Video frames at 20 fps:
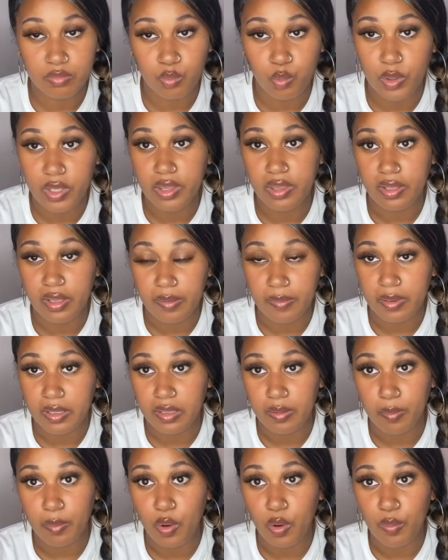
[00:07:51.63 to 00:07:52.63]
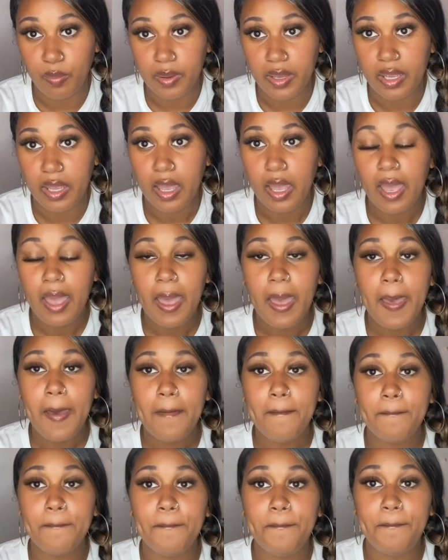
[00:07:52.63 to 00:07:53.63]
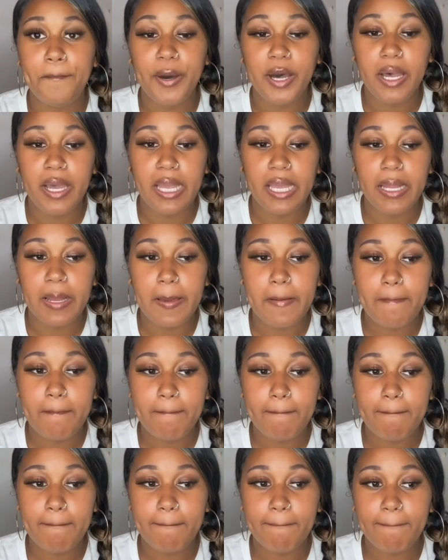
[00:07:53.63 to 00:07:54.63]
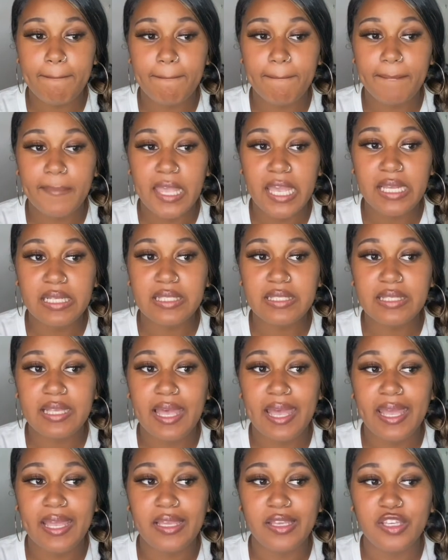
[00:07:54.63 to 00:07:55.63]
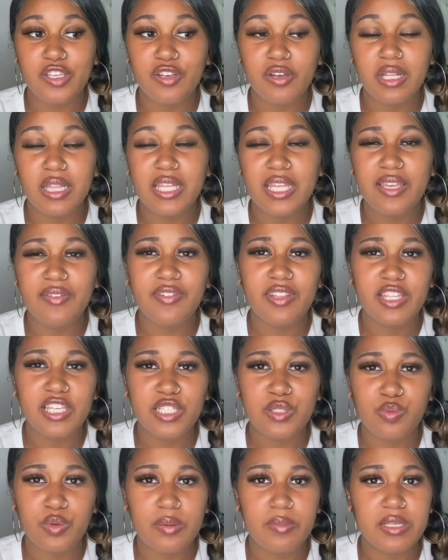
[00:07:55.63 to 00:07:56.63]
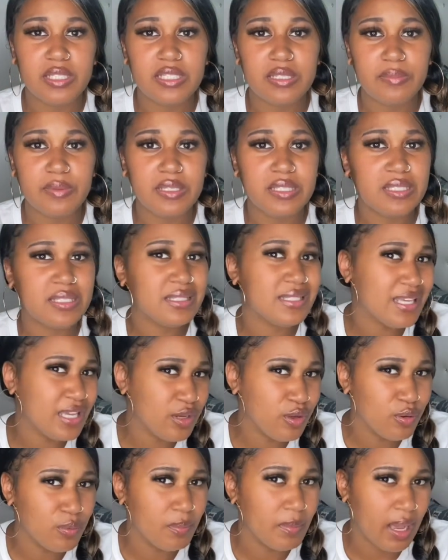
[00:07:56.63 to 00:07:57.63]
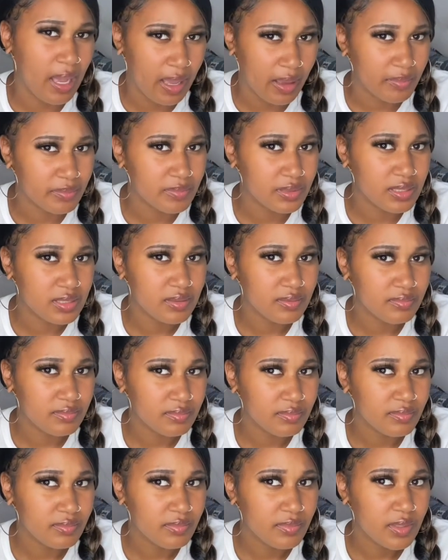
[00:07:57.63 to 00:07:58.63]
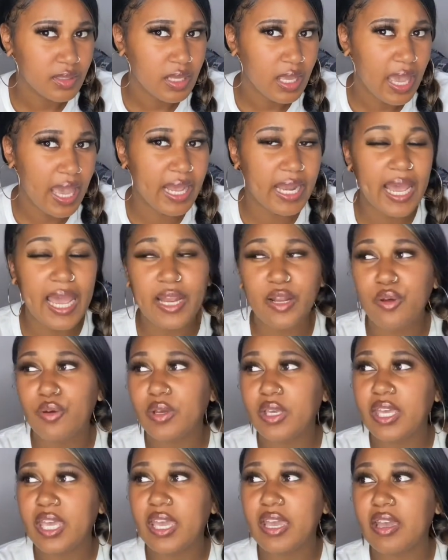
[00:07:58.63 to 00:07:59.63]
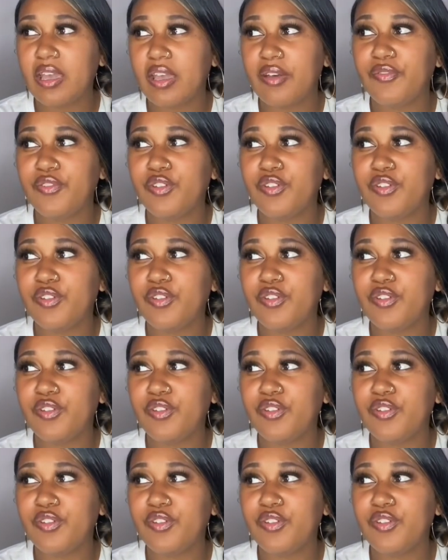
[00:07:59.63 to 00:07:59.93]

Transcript: with him in the moment, but it's like you're leaving these women to be single moms. And I don't care if